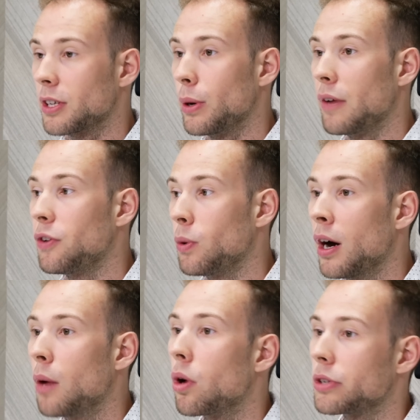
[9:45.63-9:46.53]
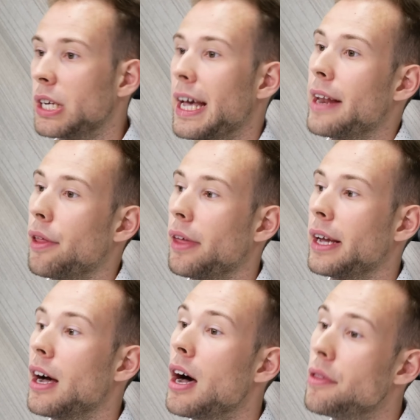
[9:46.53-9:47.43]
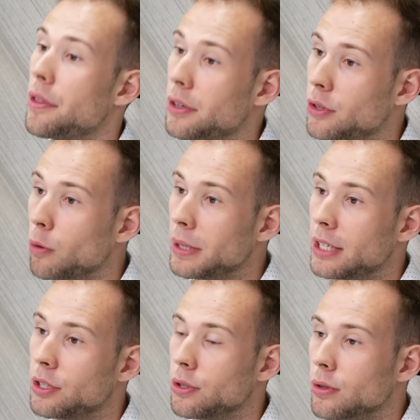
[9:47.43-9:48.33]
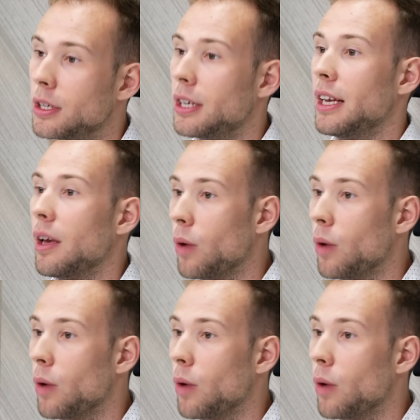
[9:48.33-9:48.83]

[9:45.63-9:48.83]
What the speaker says: so if you are watching anything other than Dolby Digital,